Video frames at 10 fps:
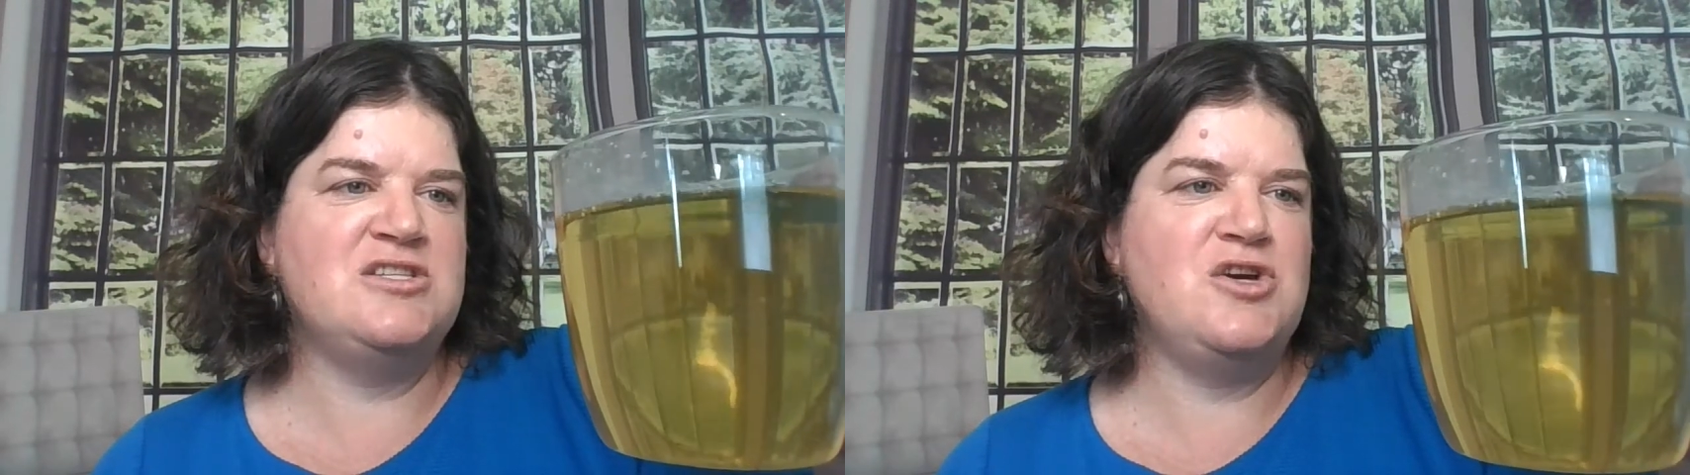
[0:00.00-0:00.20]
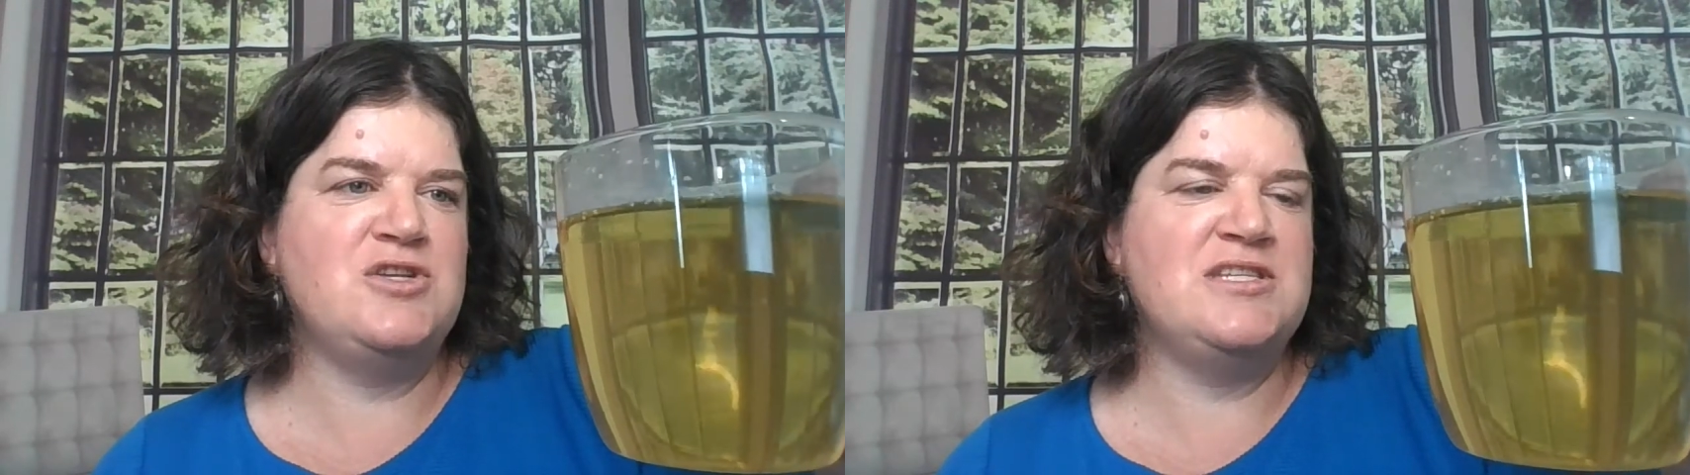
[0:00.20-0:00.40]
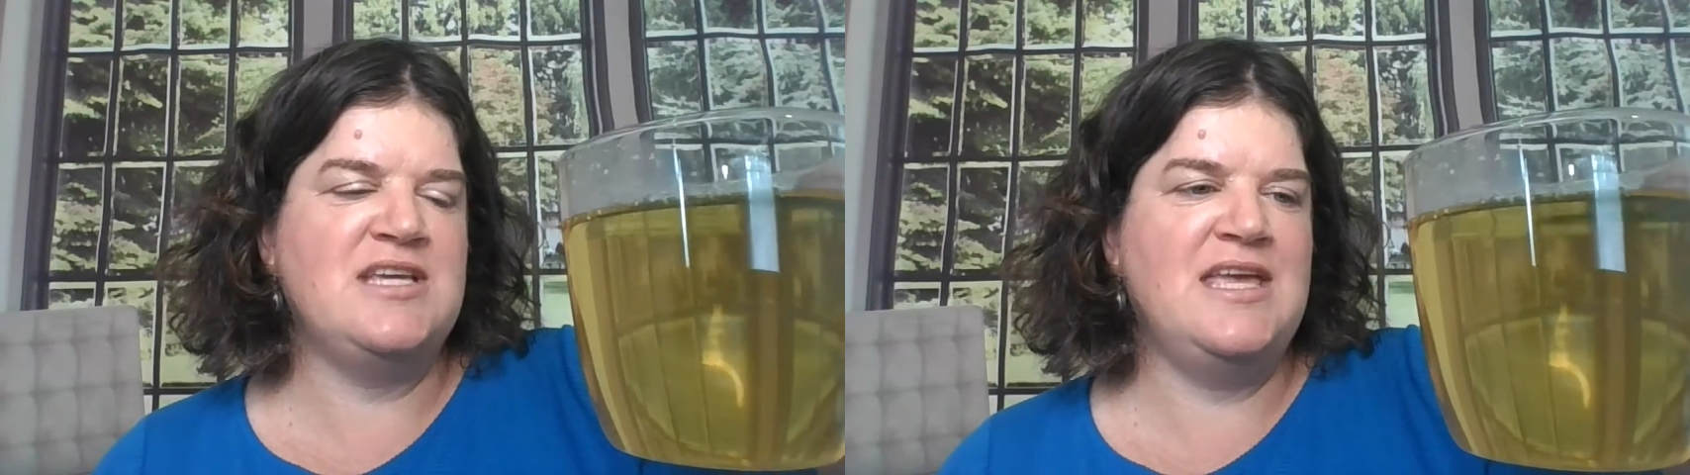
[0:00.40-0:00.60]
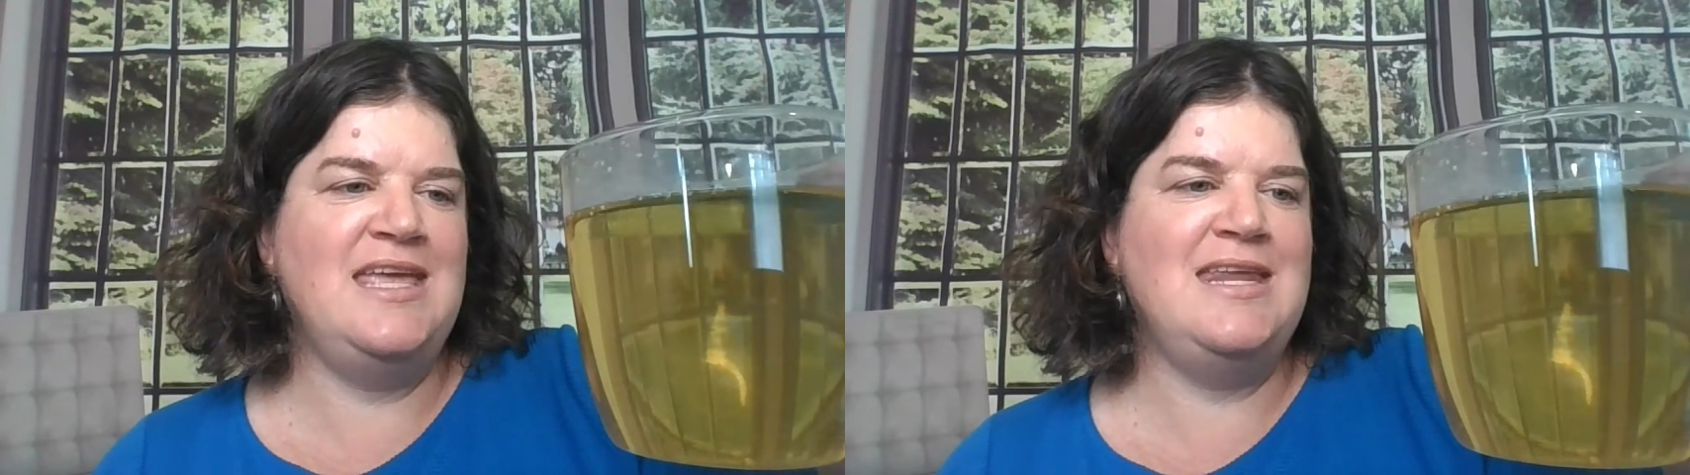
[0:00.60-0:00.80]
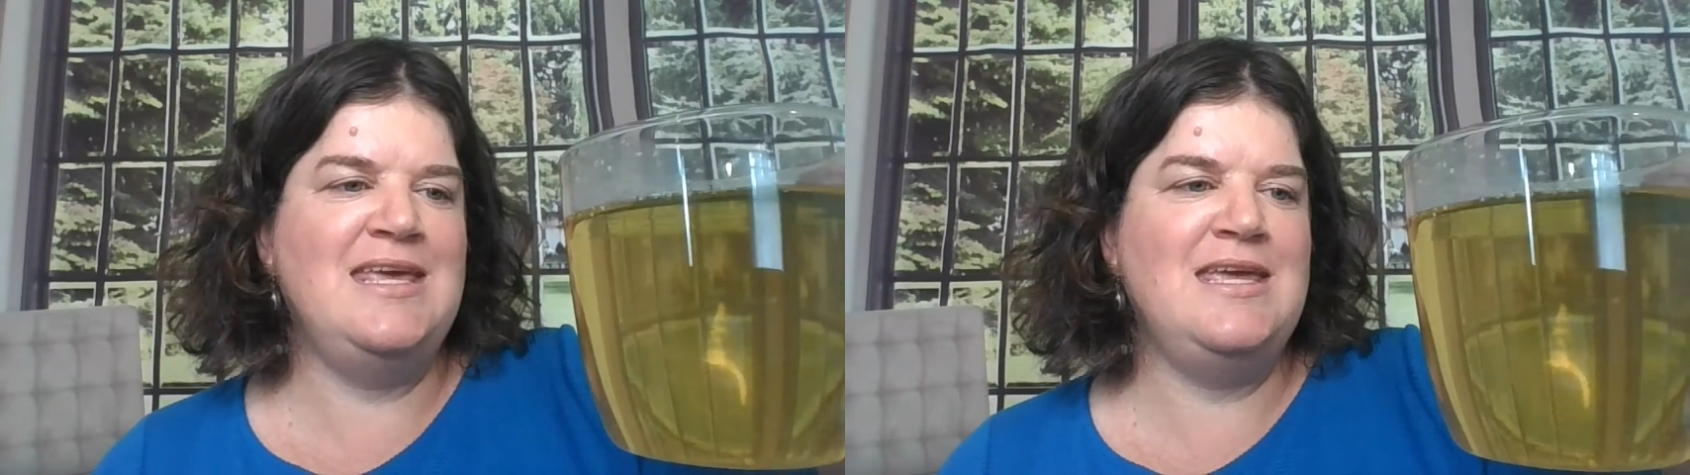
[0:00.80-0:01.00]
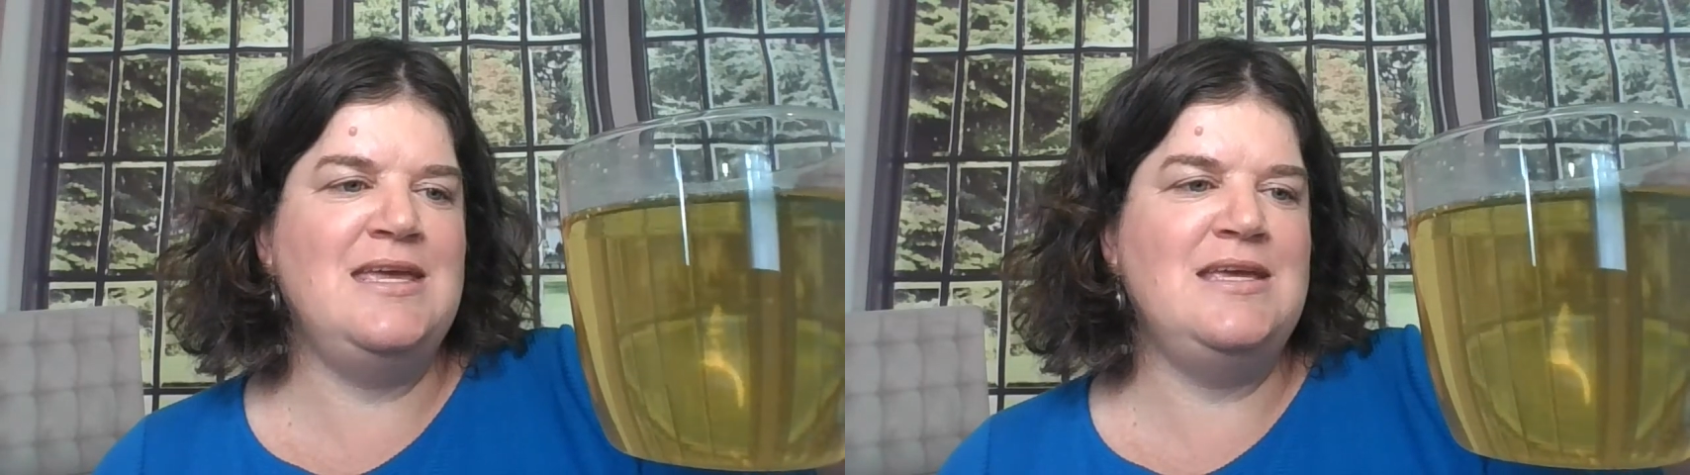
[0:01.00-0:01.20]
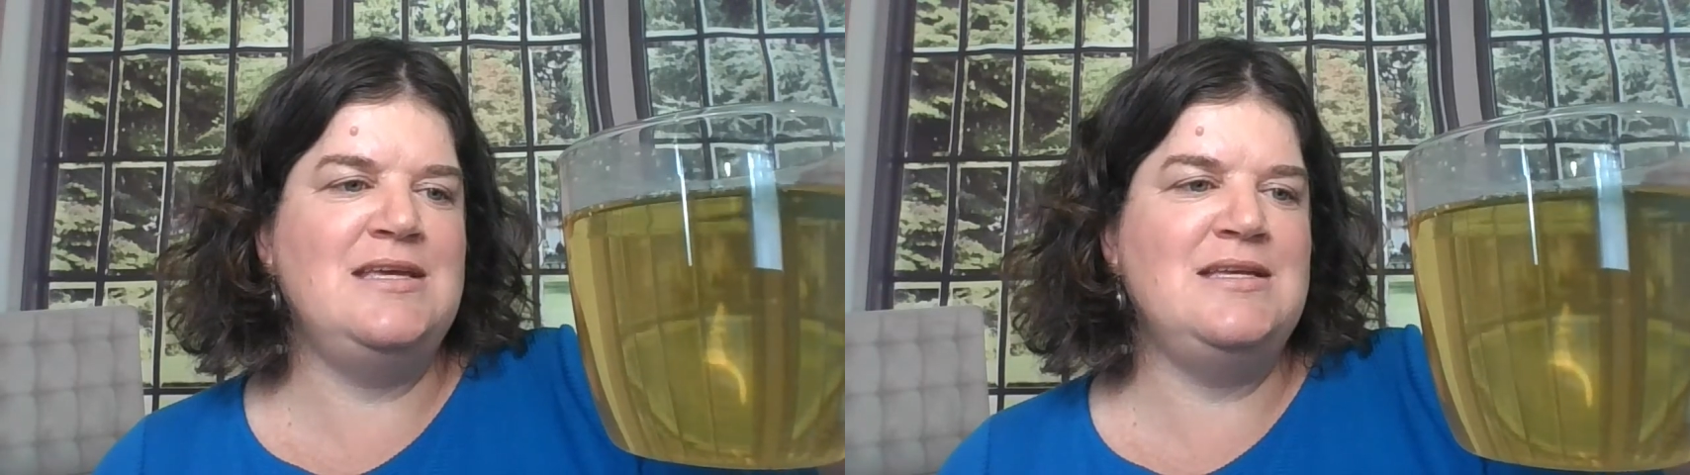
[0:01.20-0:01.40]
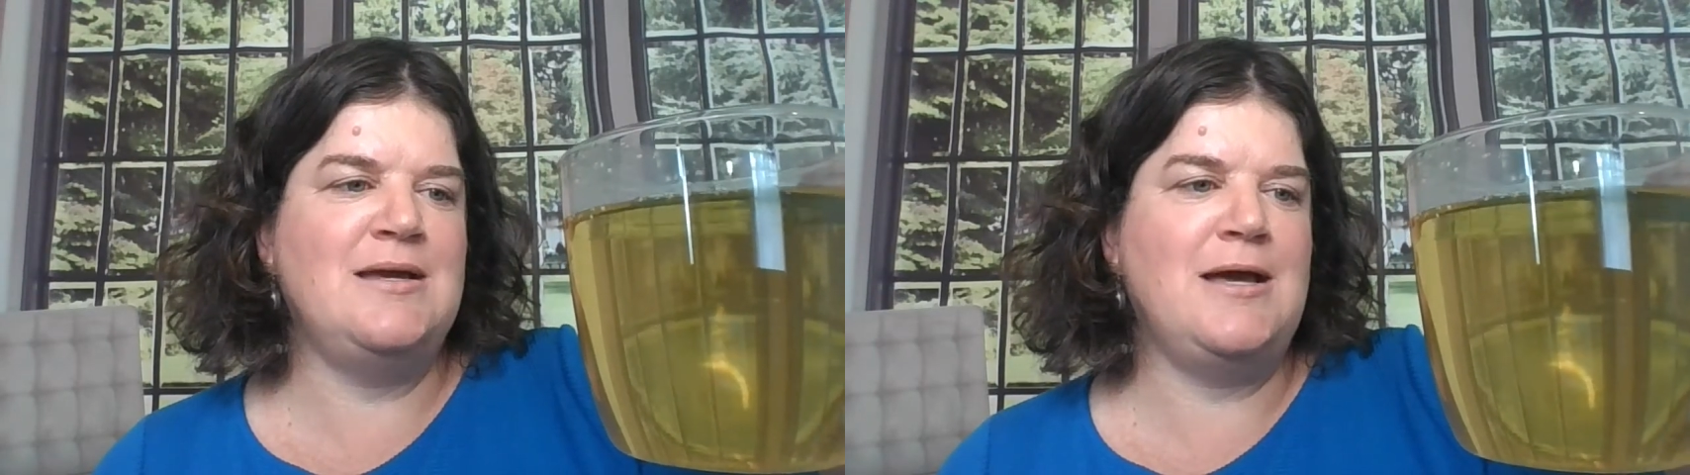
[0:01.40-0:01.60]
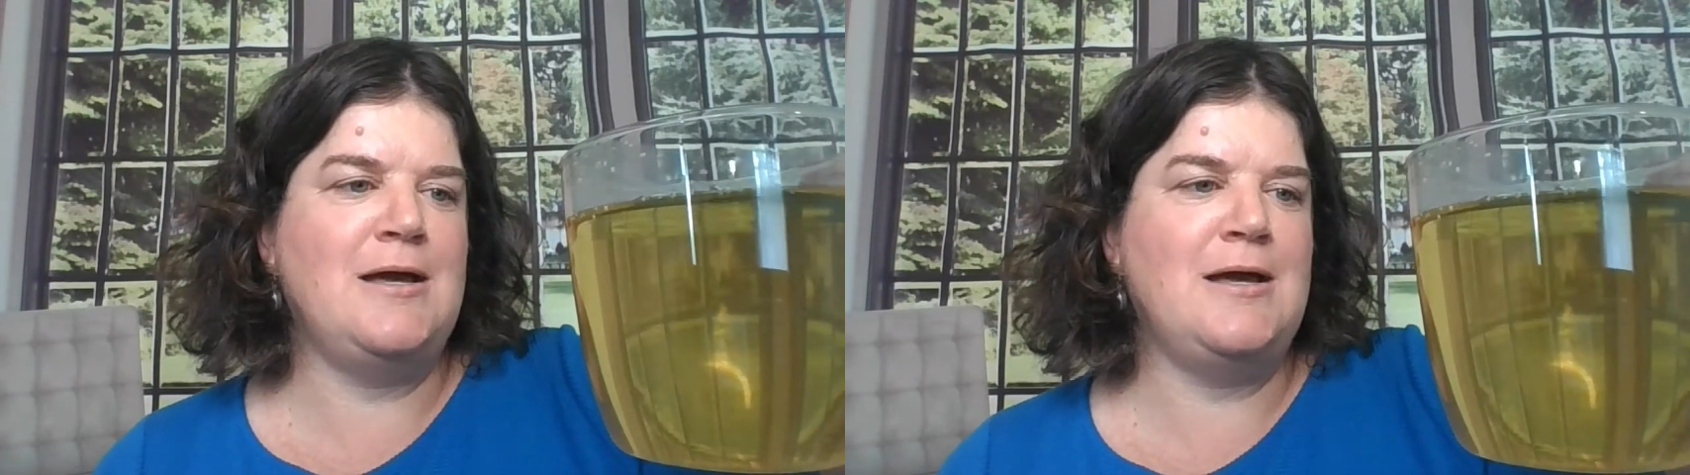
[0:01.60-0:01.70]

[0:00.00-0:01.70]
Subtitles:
noticing any